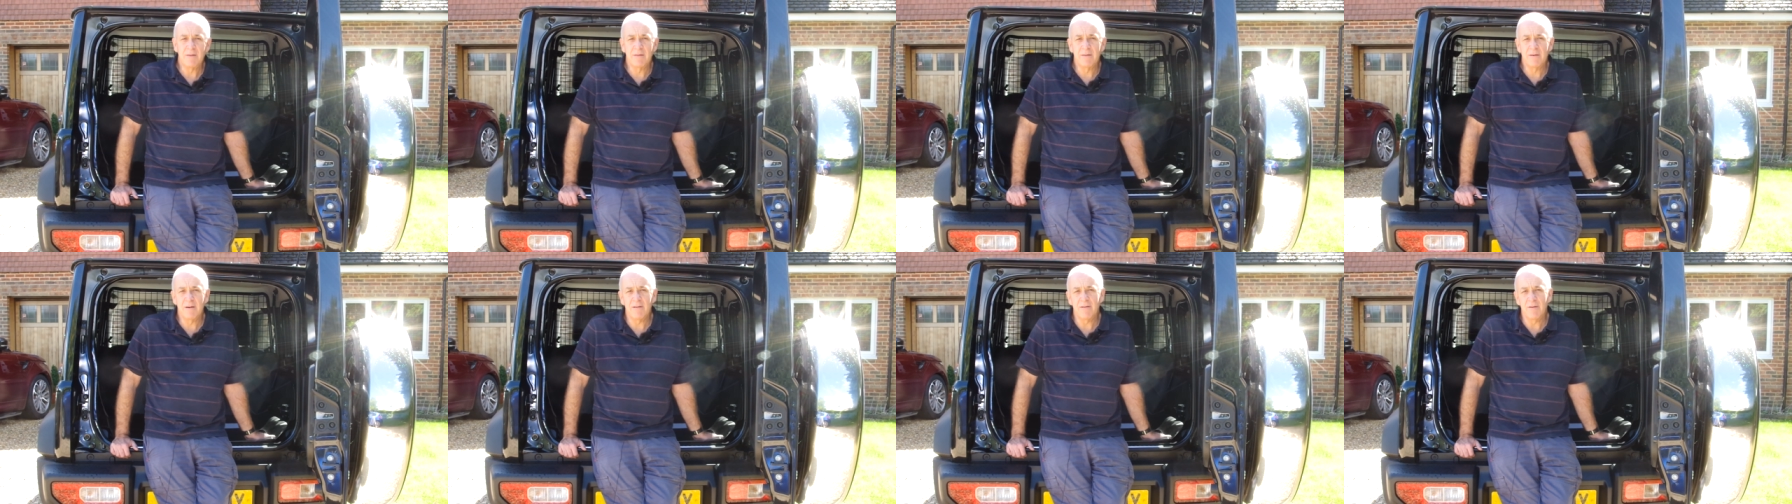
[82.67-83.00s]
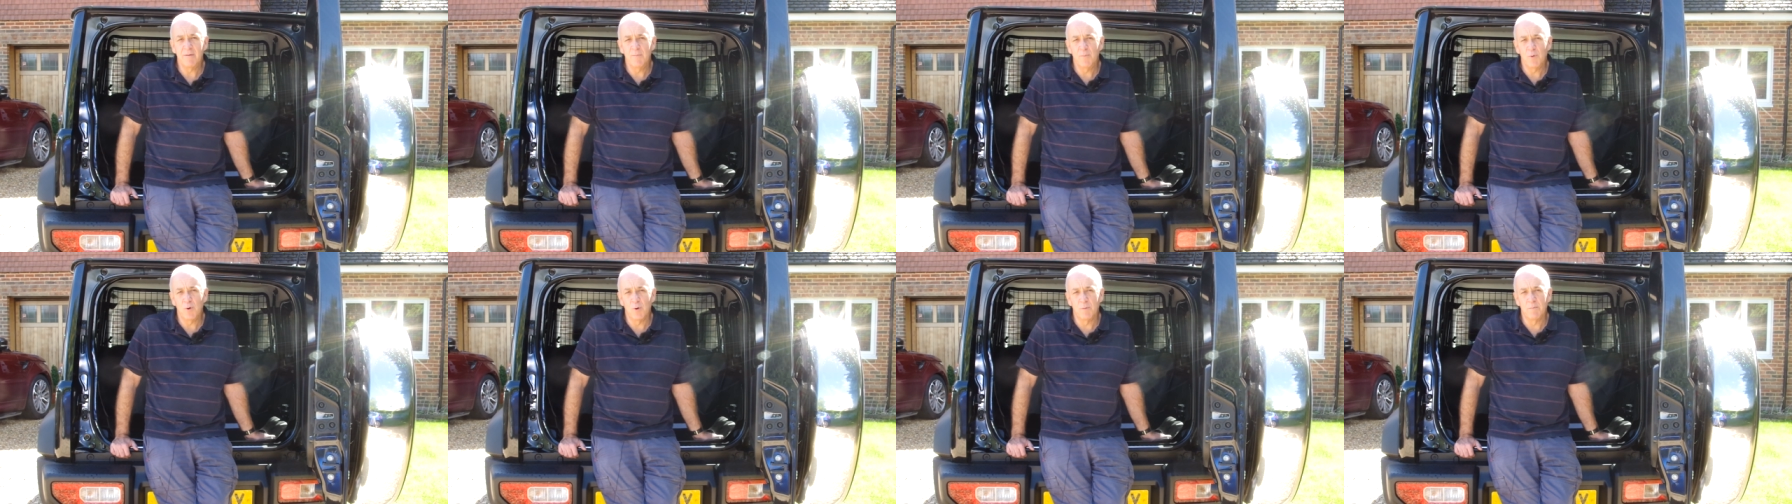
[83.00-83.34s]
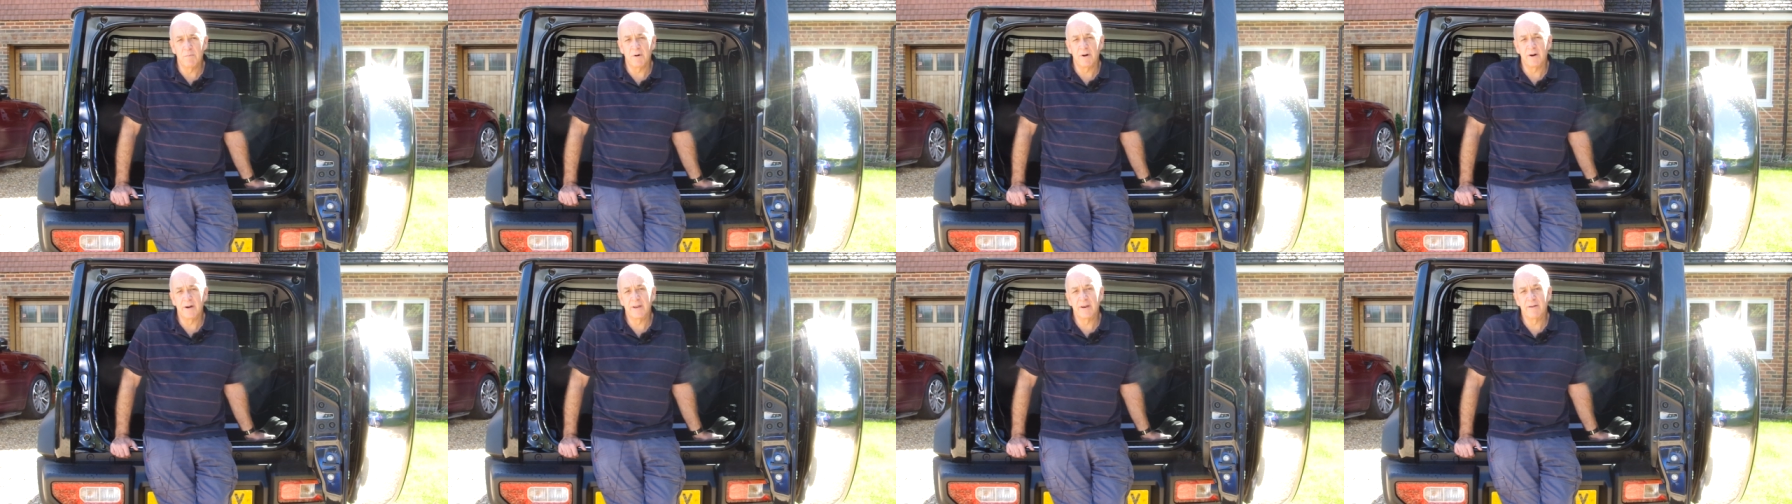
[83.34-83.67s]
The other more
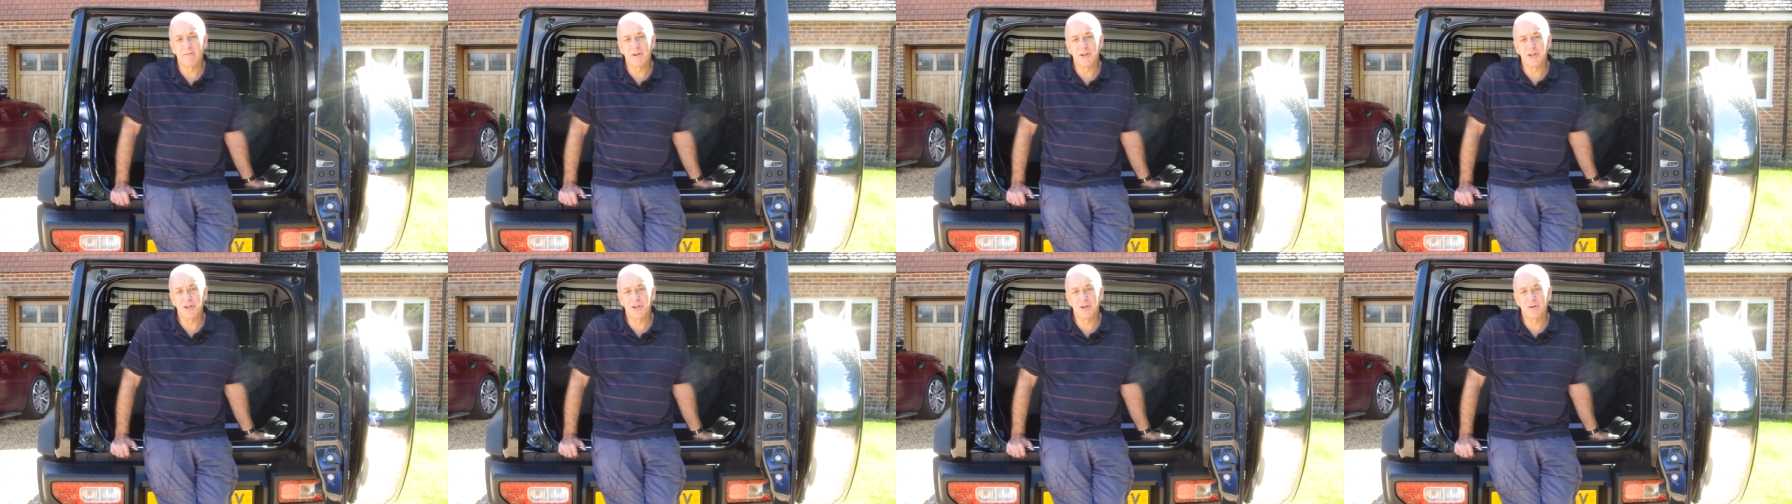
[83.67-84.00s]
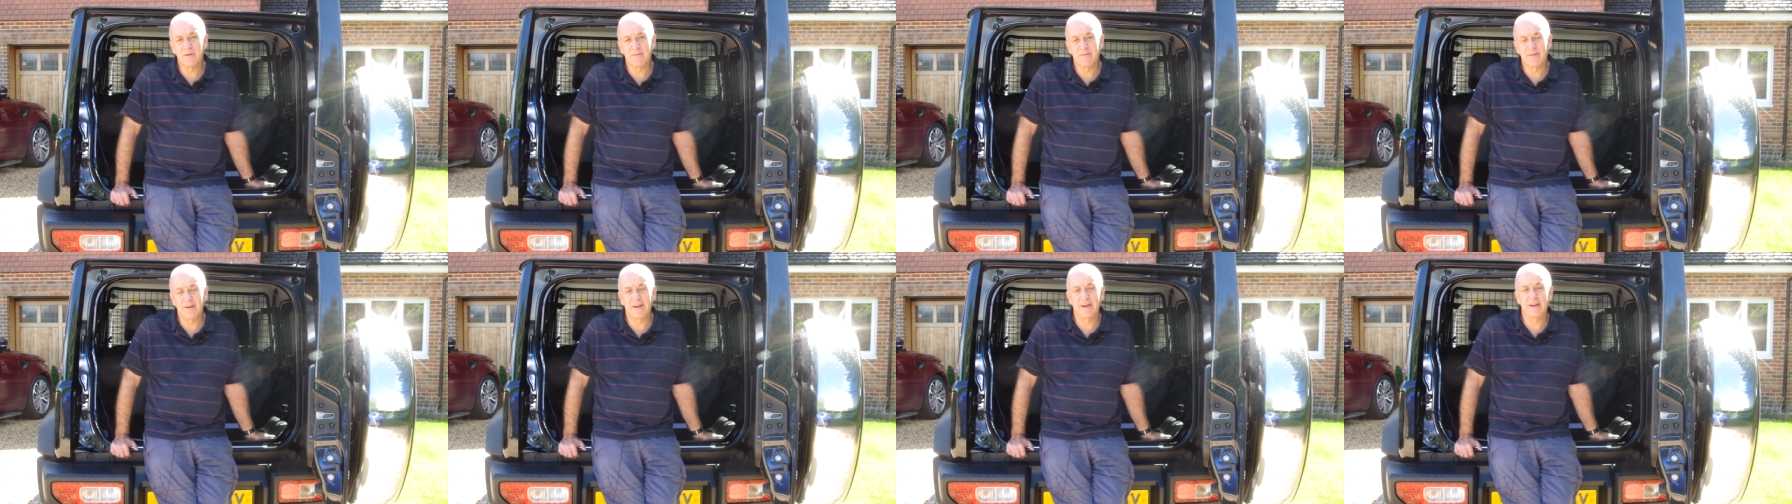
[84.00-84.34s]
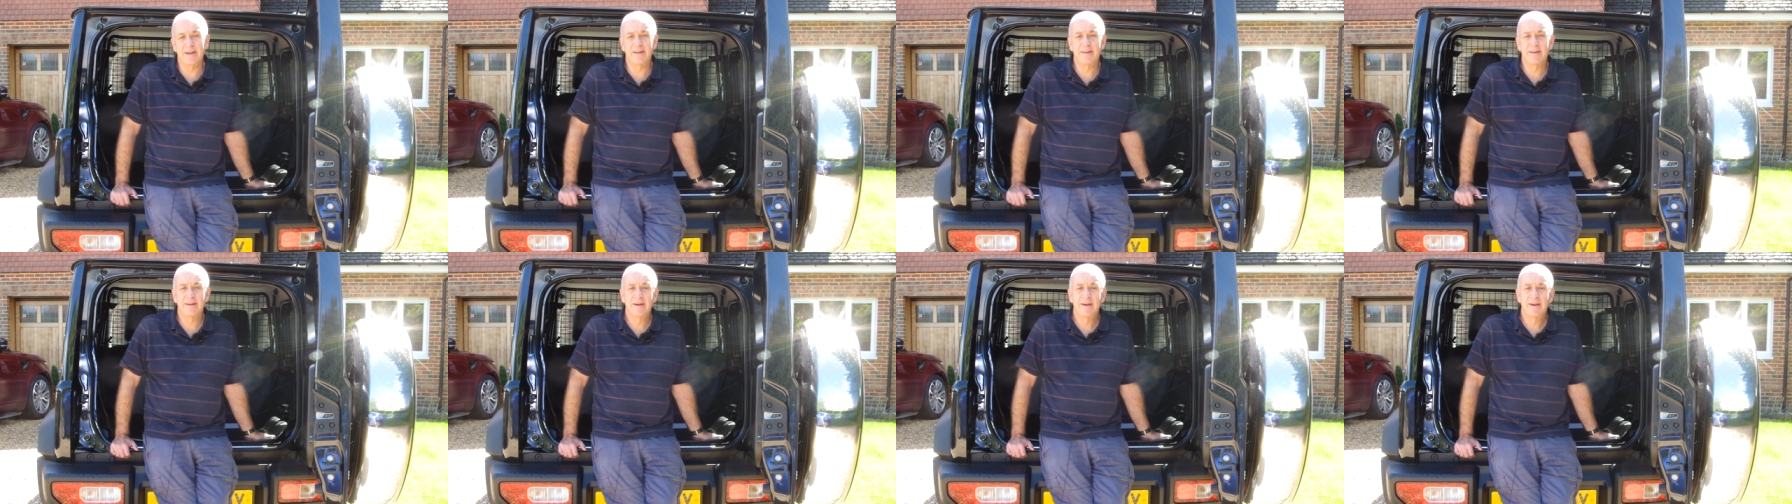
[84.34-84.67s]
minor issue I've
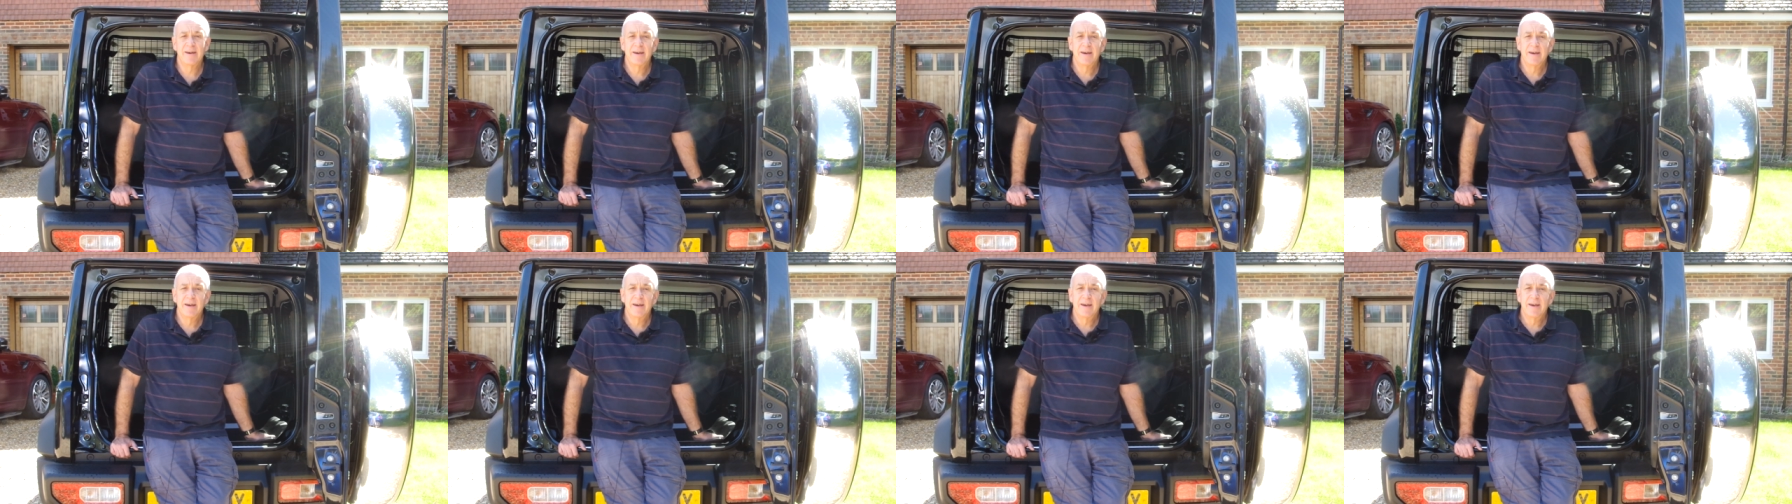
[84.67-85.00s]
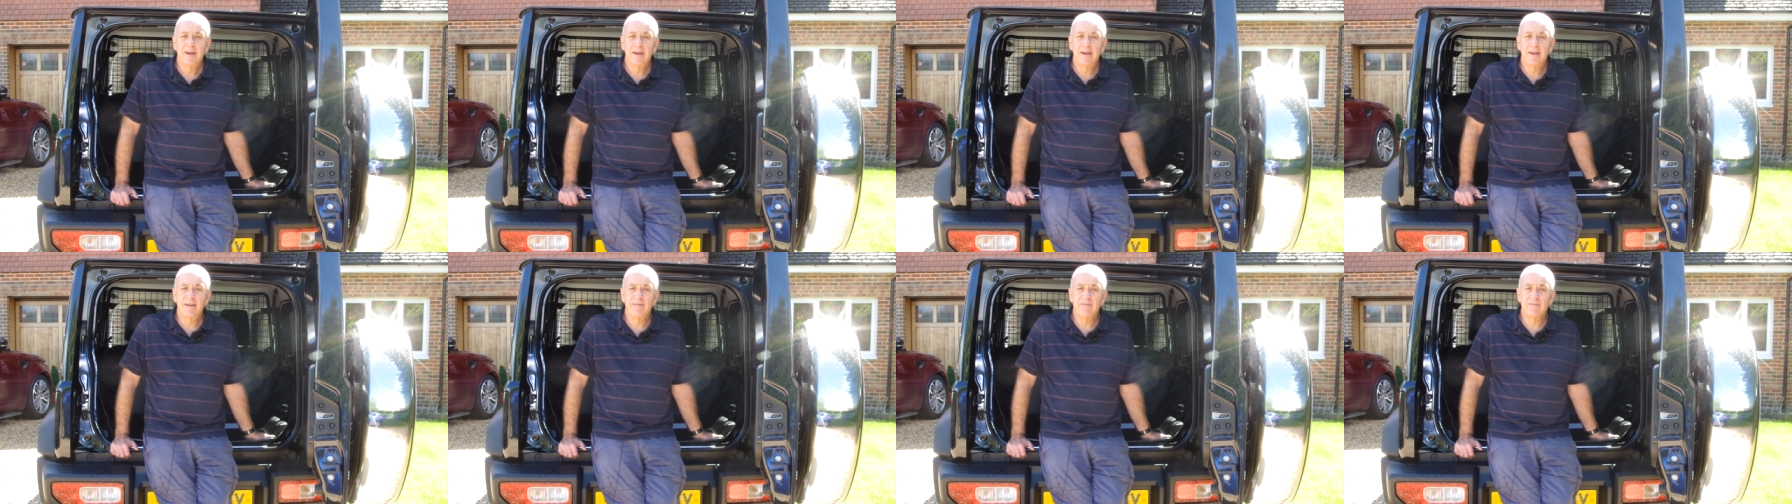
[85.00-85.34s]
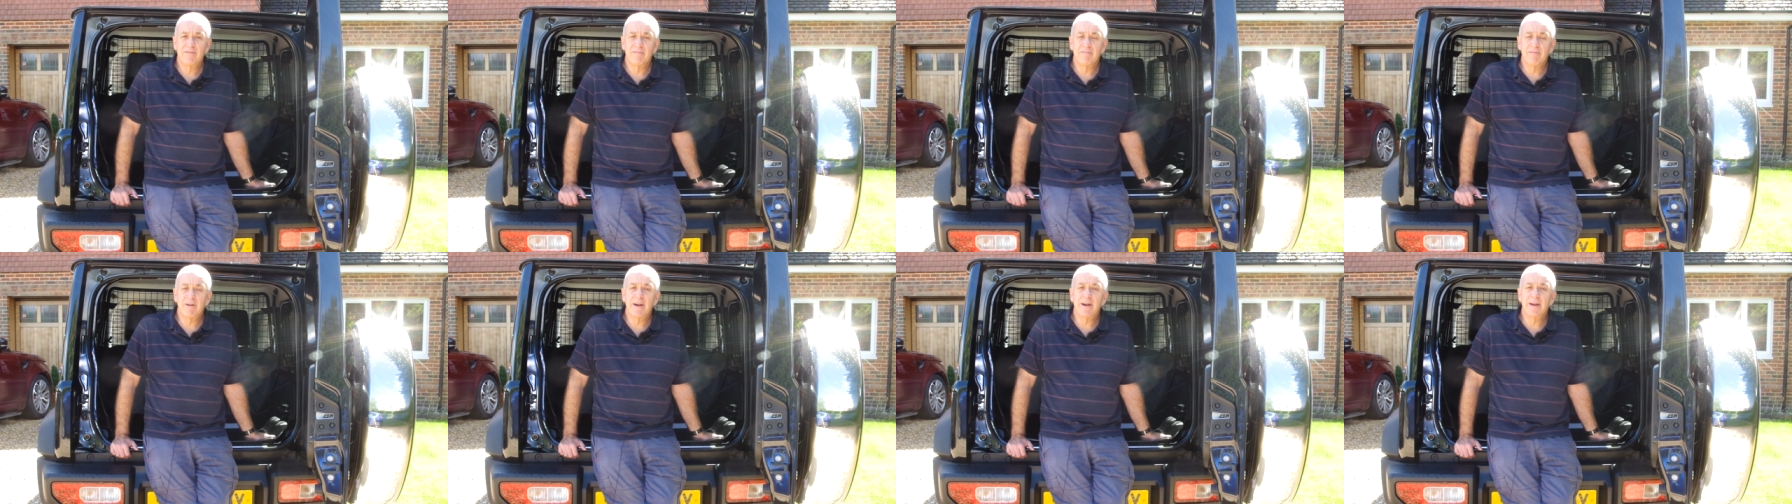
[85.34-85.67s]
had is
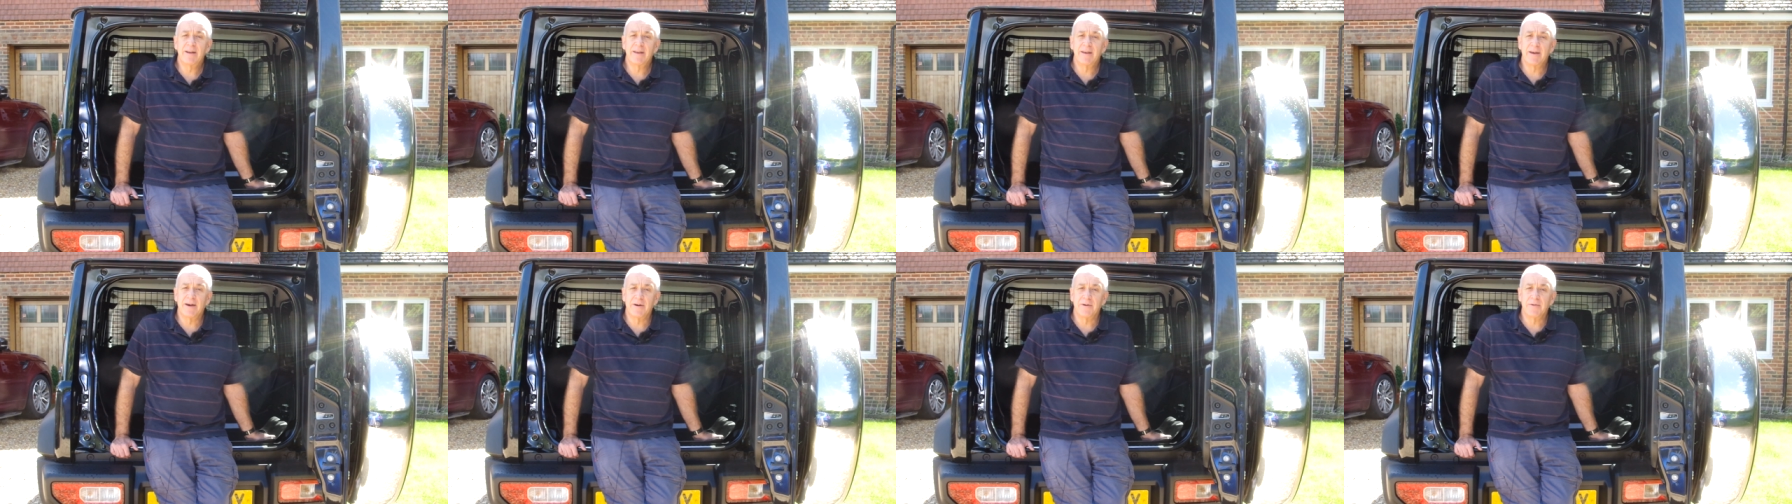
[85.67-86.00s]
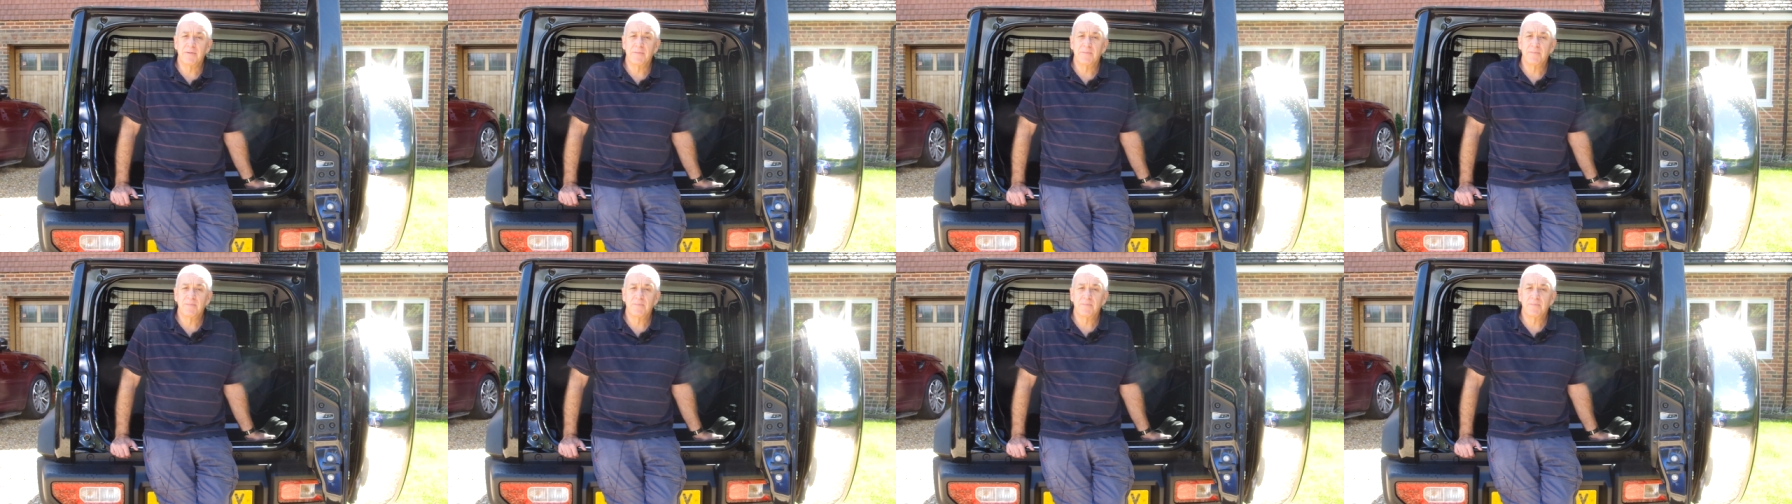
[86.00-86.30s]
the radio.